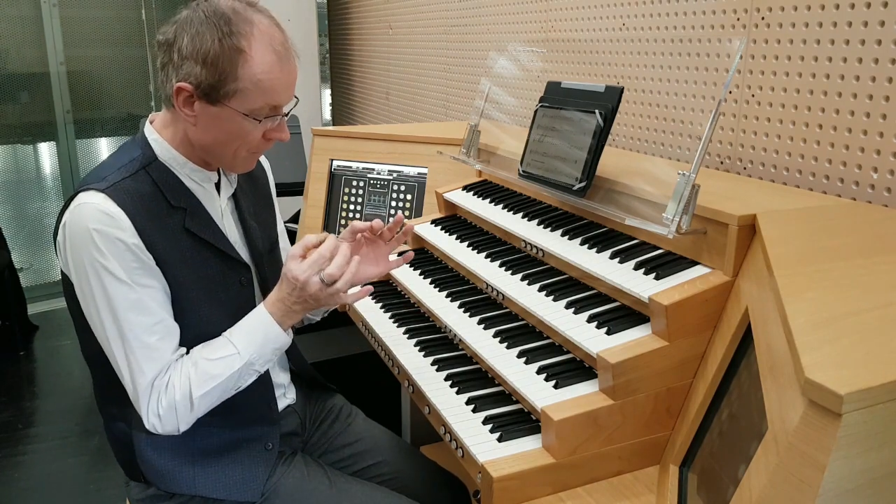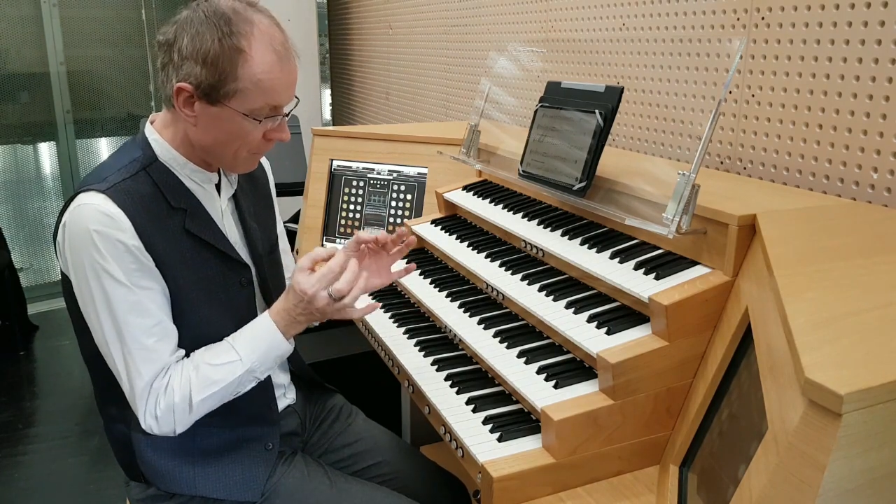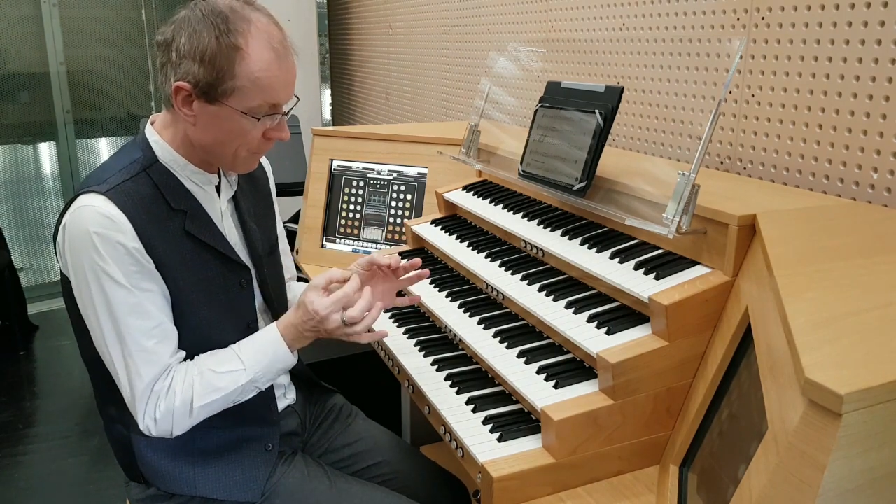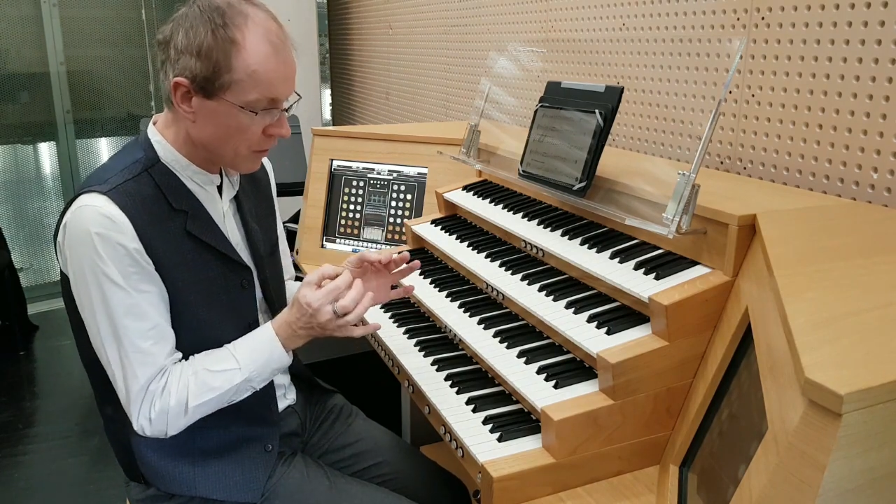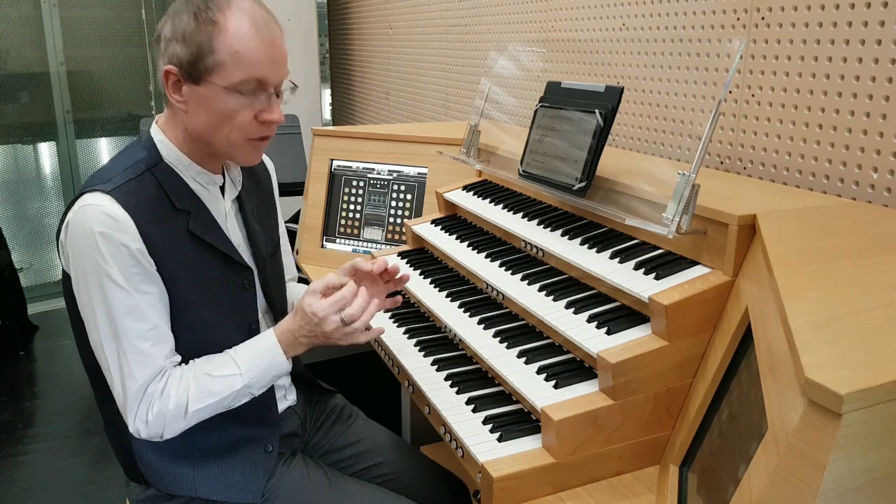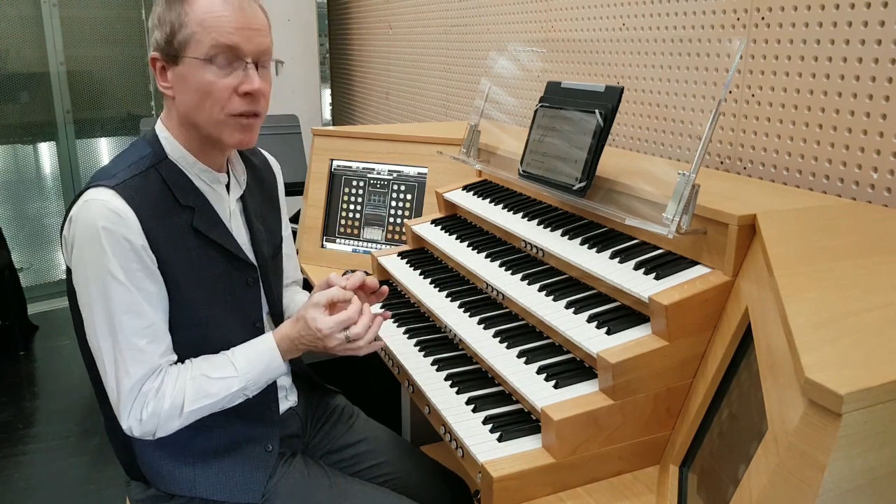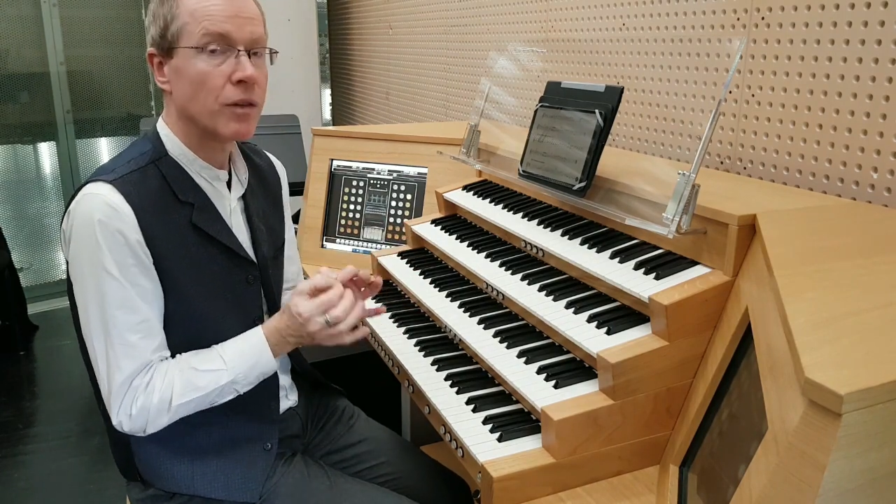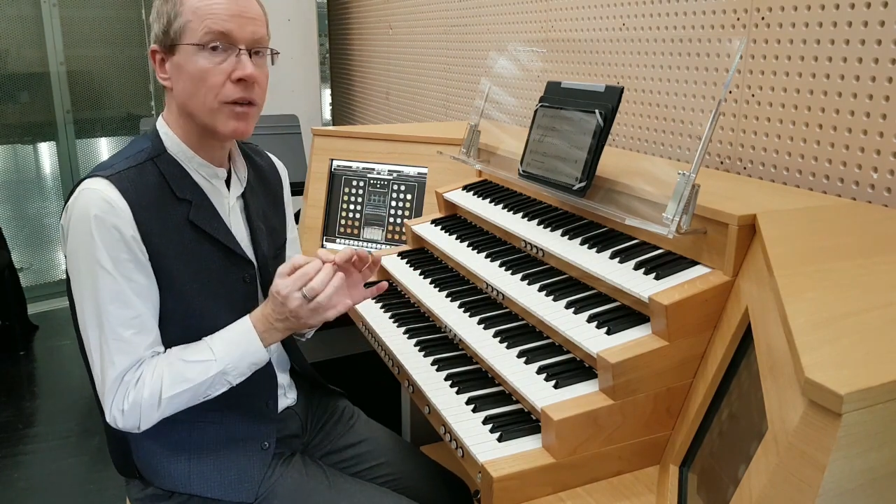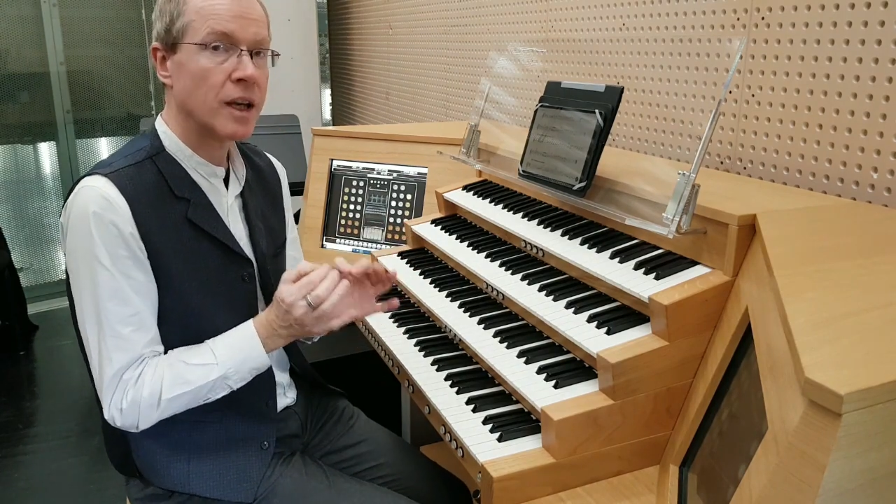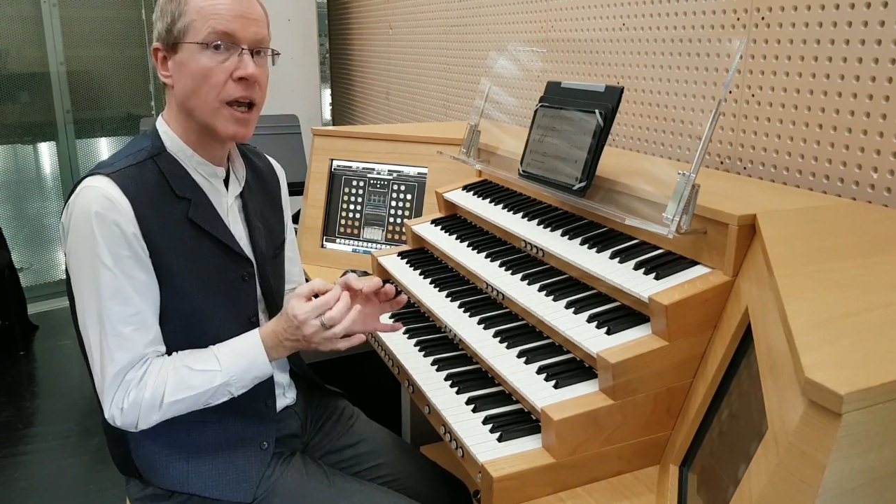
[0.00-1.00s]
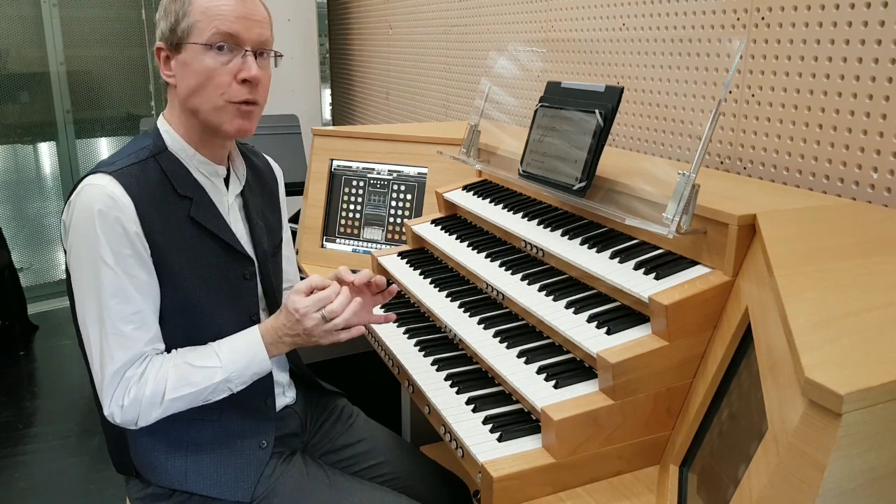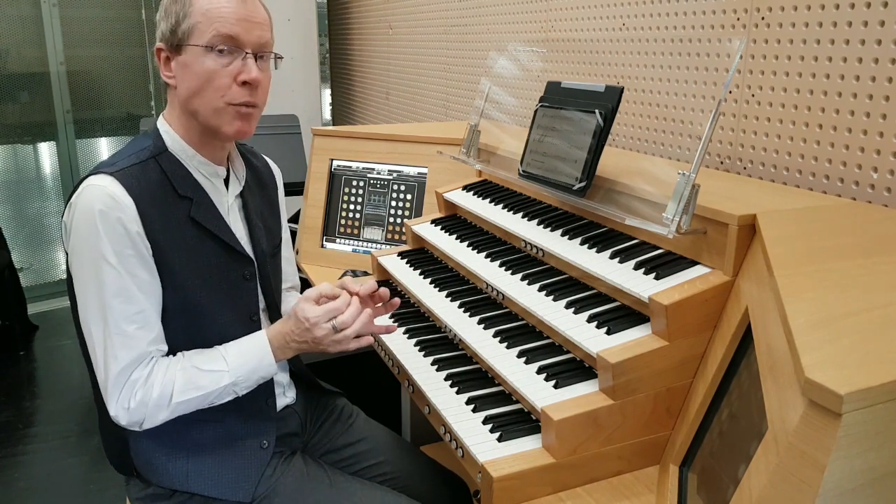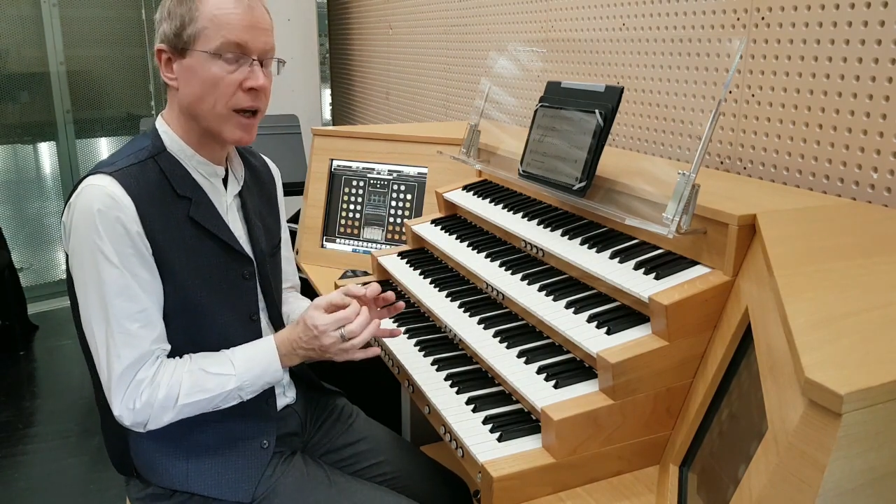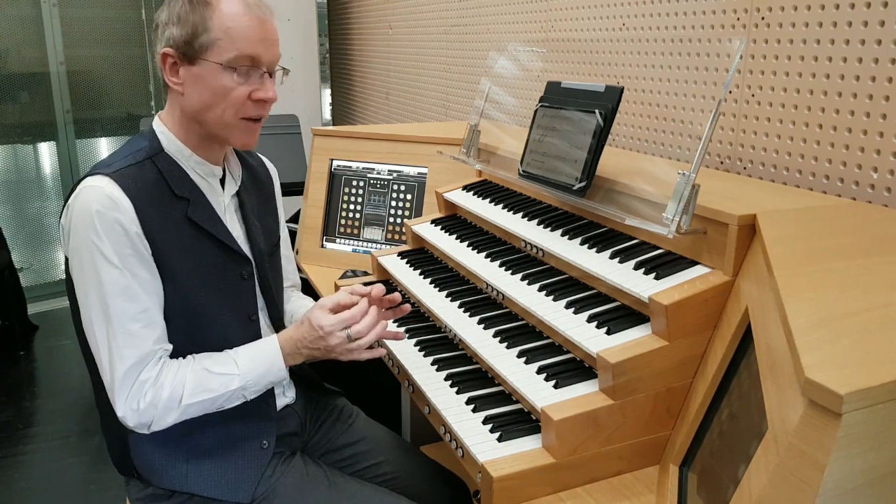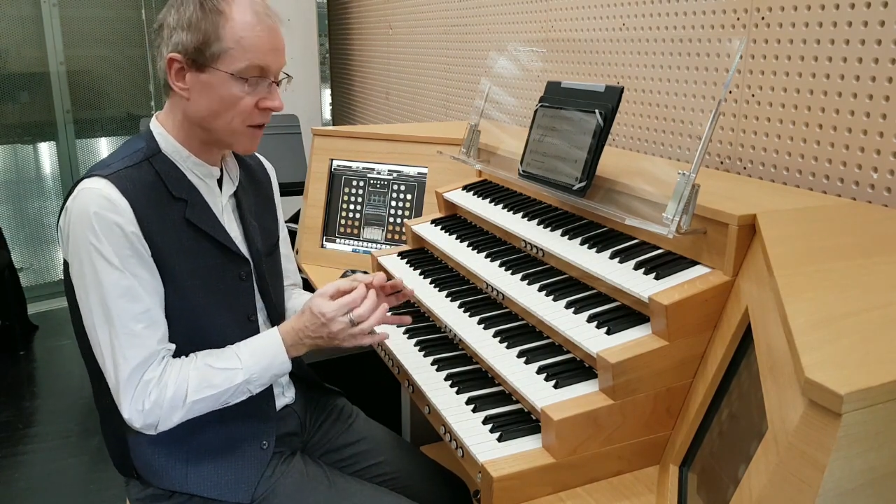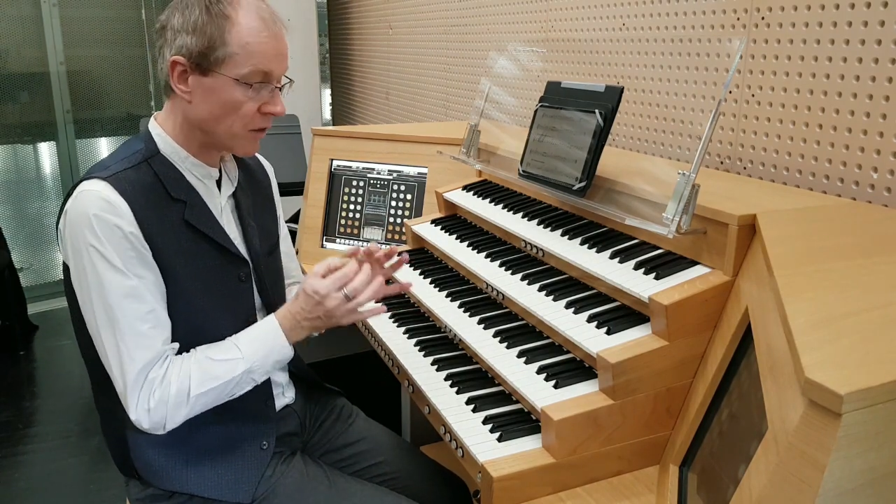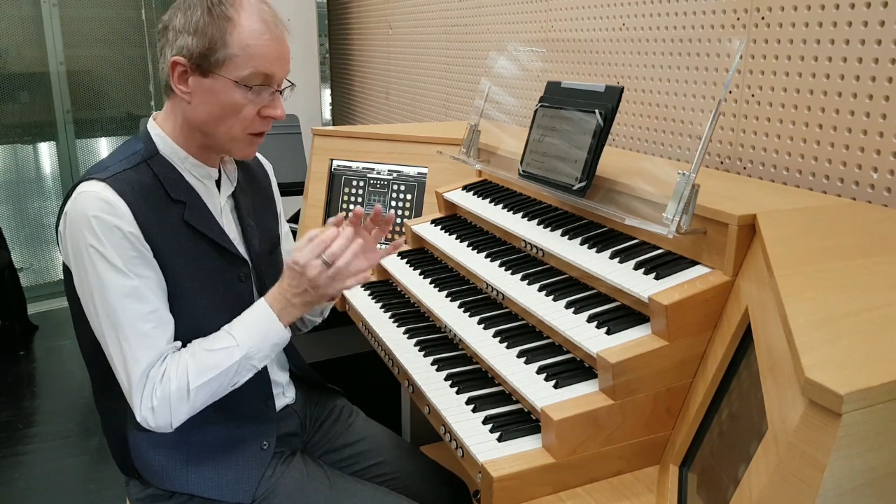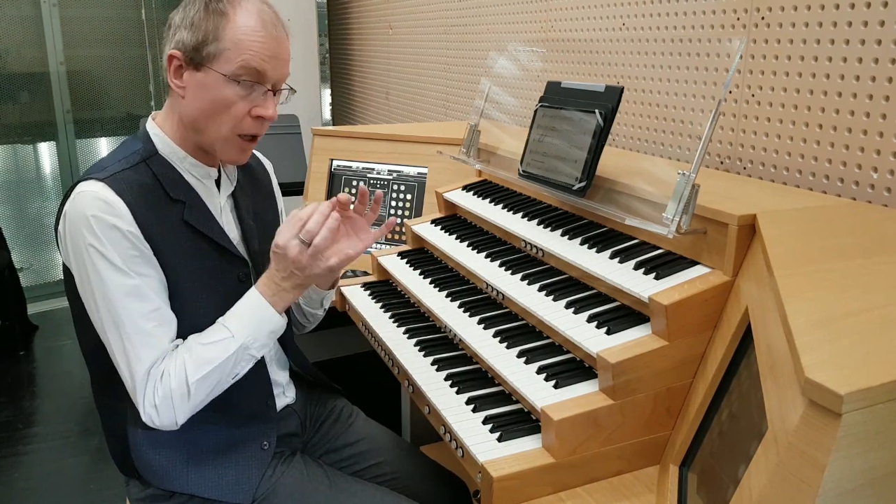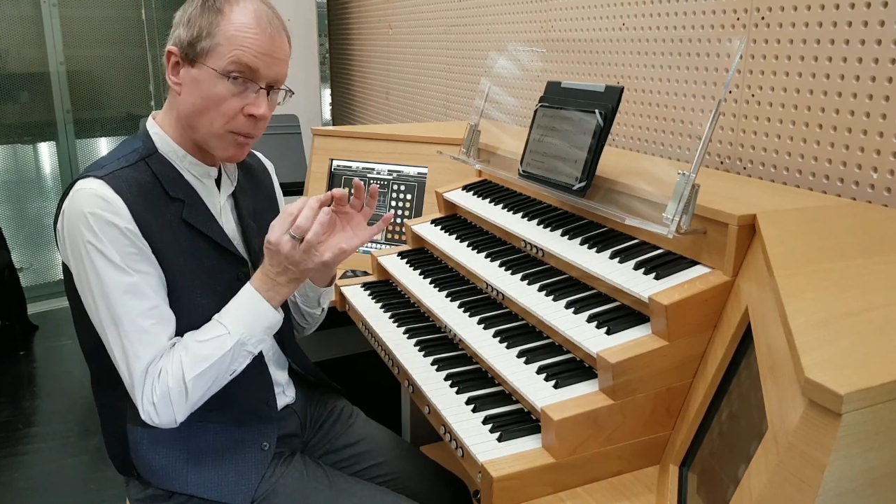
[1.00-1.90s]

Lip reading: first, careful practice,